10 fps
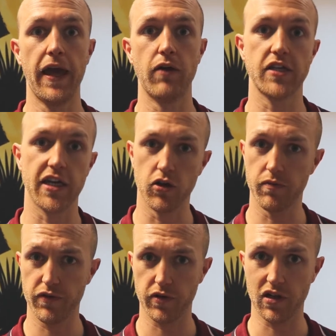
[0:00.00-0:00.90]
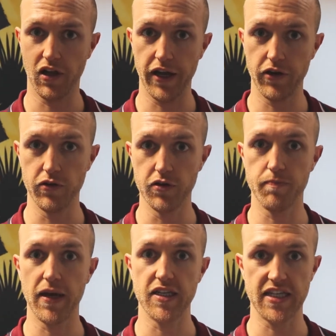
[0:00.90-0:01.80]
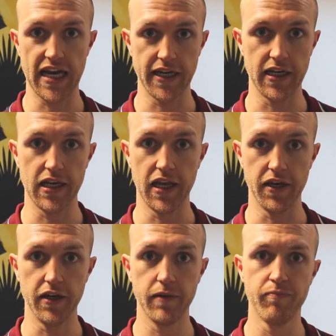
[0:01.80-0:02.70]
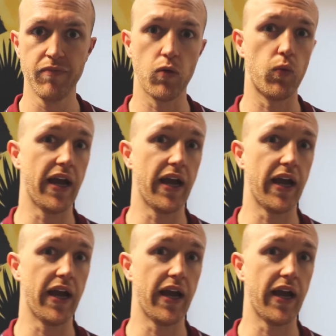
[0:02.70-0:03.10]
We're taking on for a client who's based down in London.